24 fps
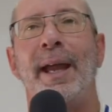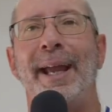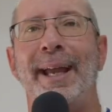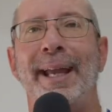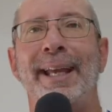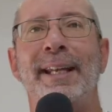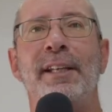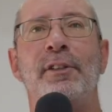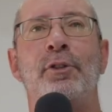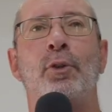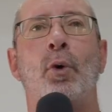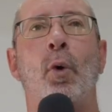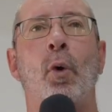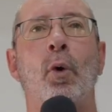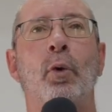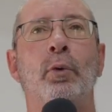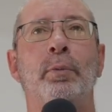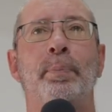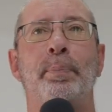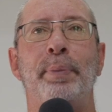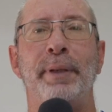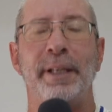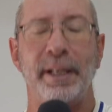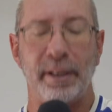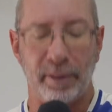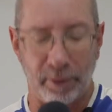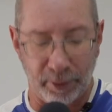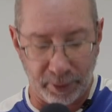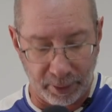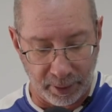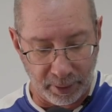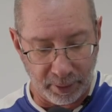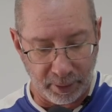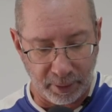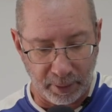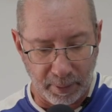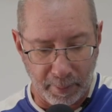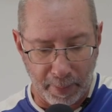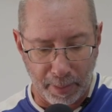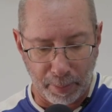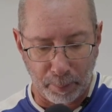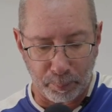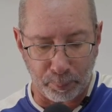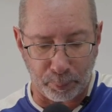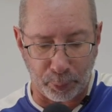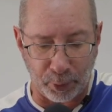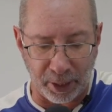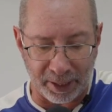It is called peer
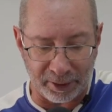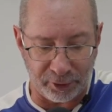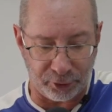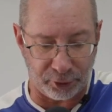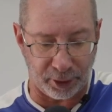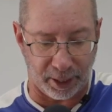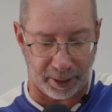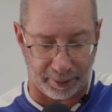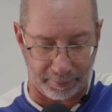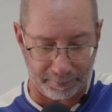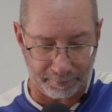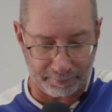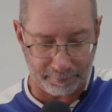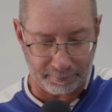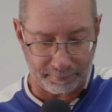pressure.